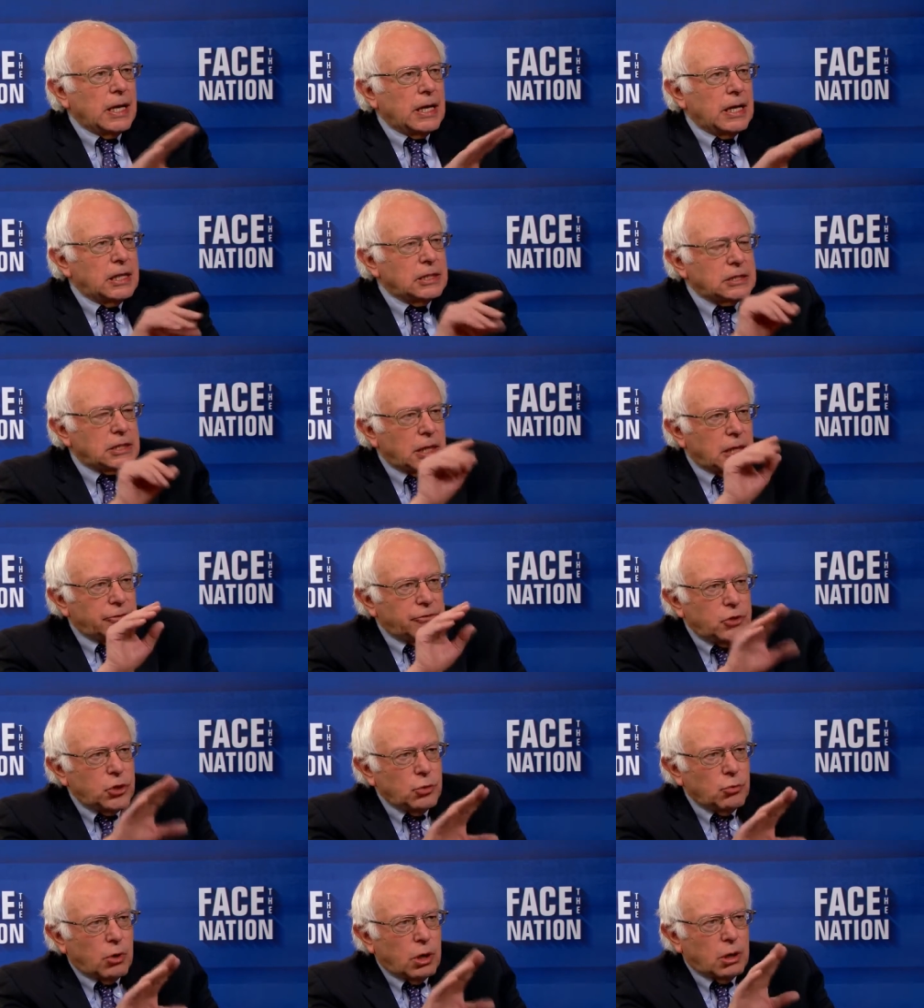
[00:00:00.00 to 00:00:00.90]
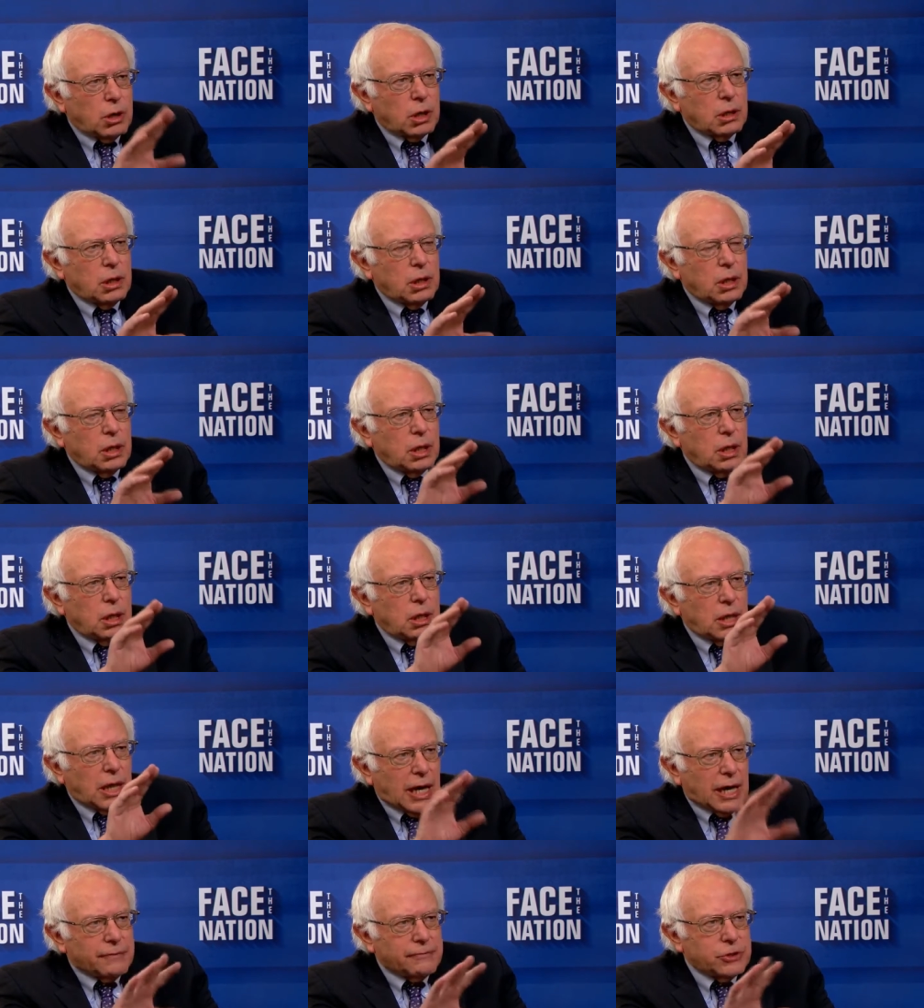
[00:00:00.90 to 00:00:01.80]
is that if you are an
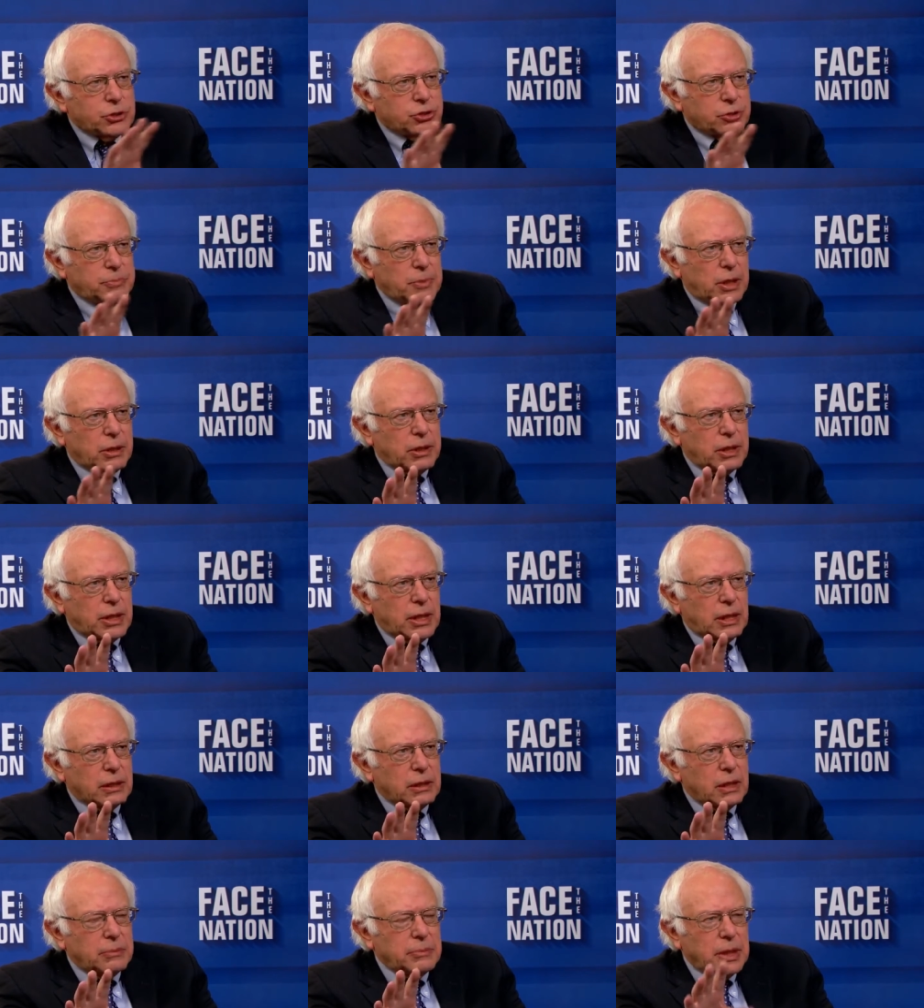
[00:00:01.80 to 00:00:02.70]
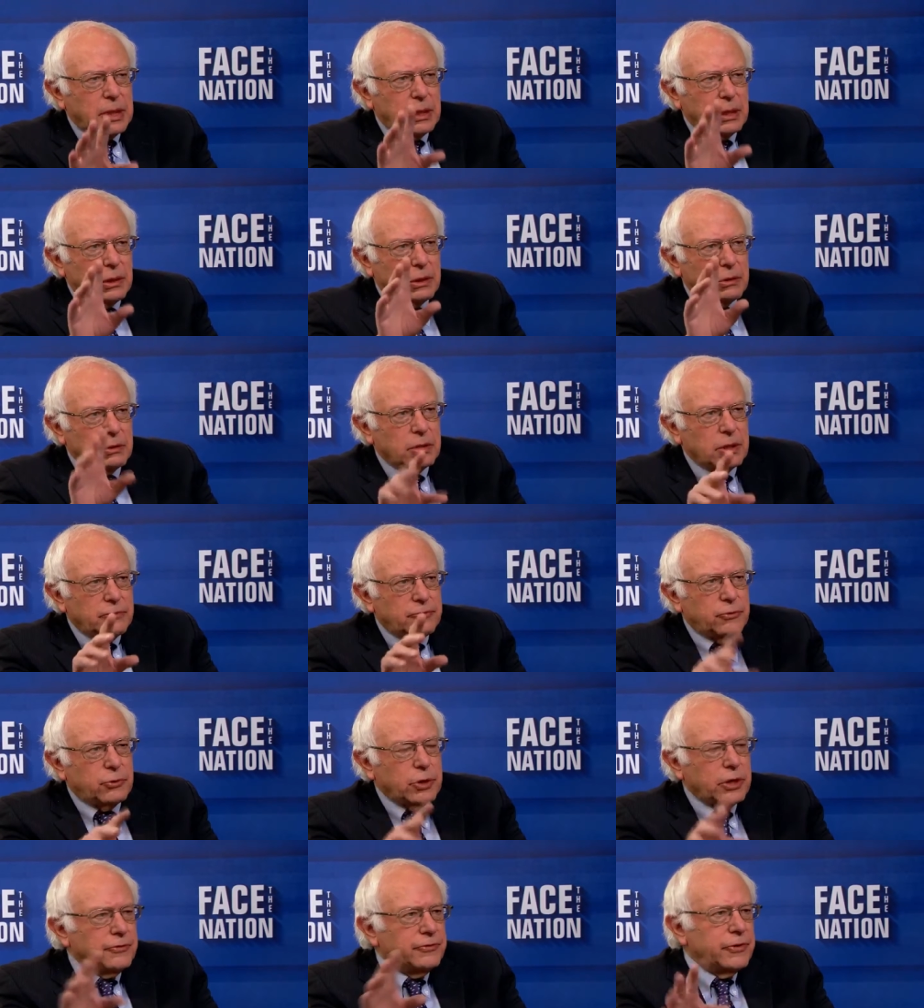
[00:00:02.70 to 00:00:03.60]
average American out there making
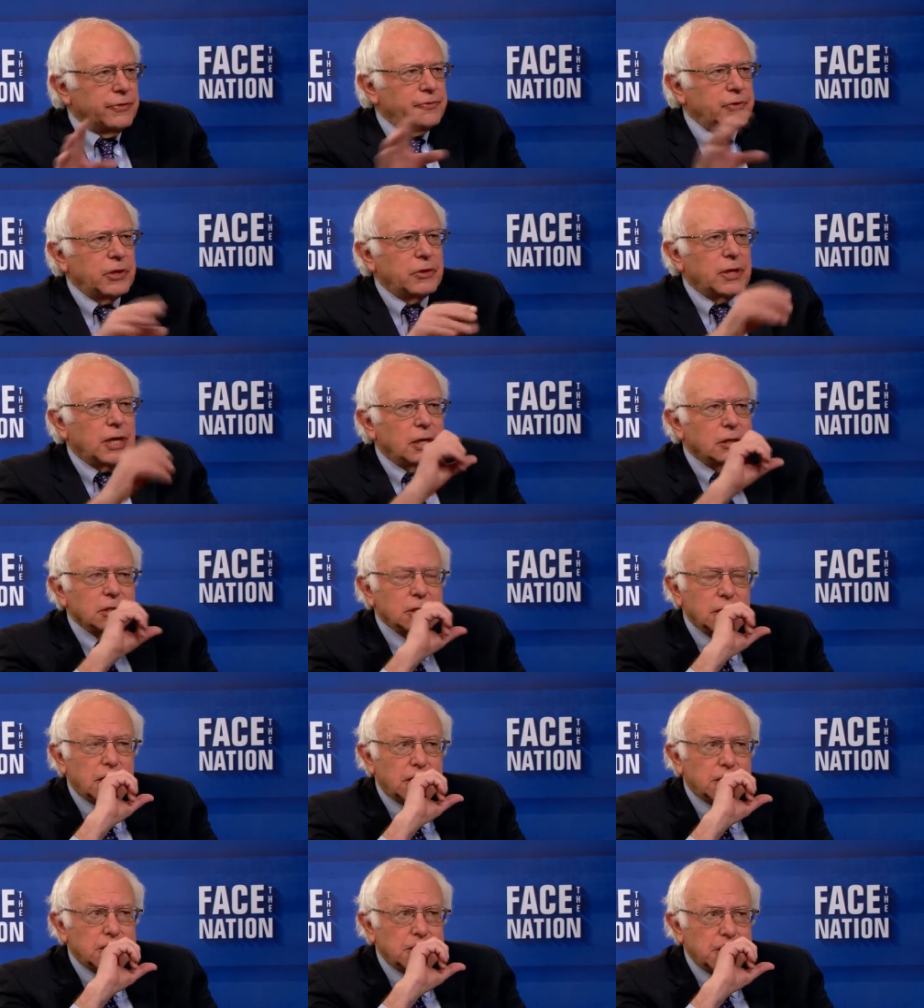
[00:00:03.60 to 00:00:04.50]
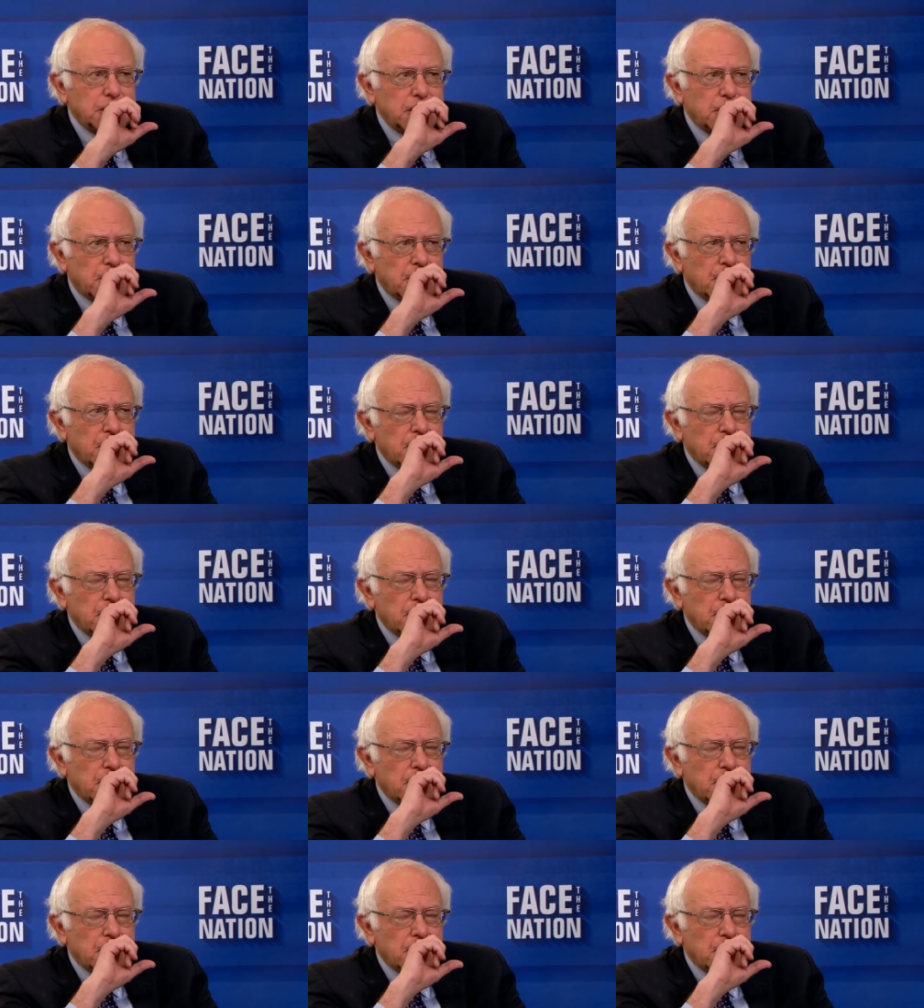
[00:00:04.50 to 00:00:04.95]
$40,000, 50,000 dollars a year,